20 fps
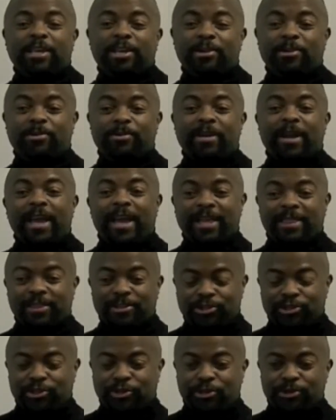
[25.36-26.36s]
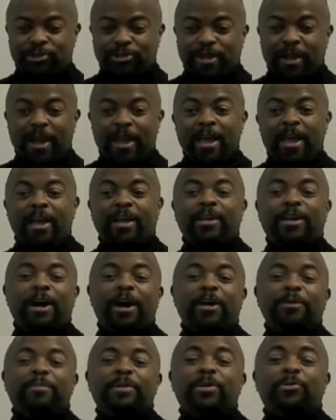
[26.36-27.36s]
here at the church,
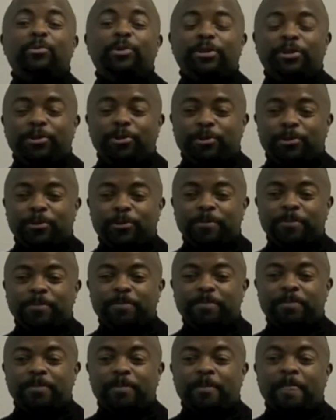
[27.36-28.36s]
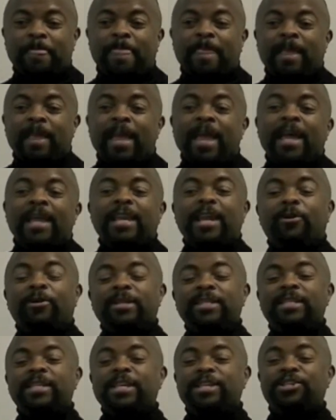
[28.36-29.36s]
God be with you. Now,
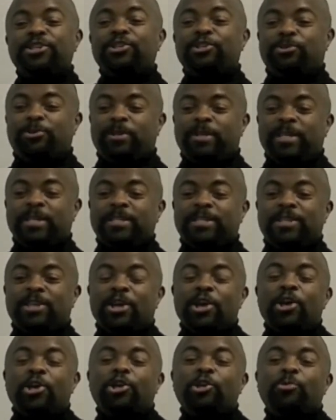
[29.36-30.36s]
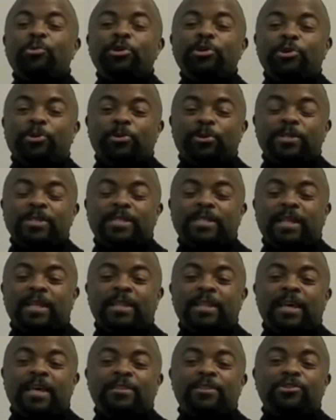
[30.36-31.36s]
in teaching you this, you will notice
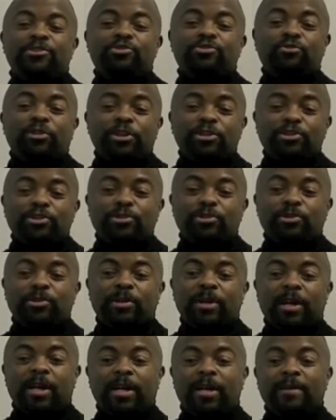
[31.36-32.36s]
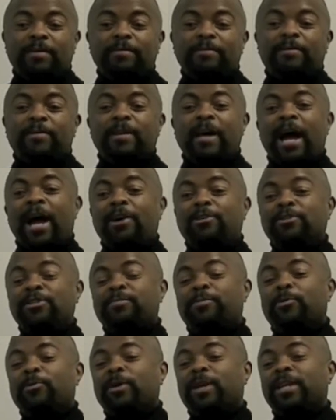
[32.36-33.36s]
that the structure of our
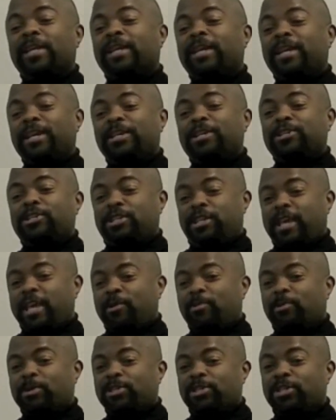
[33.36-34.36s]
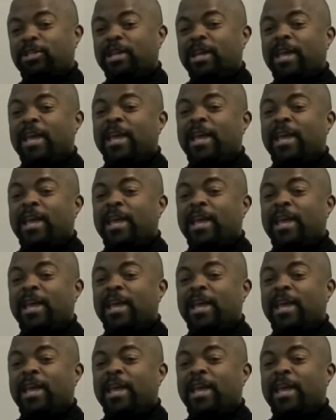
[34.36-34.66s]
spoken English language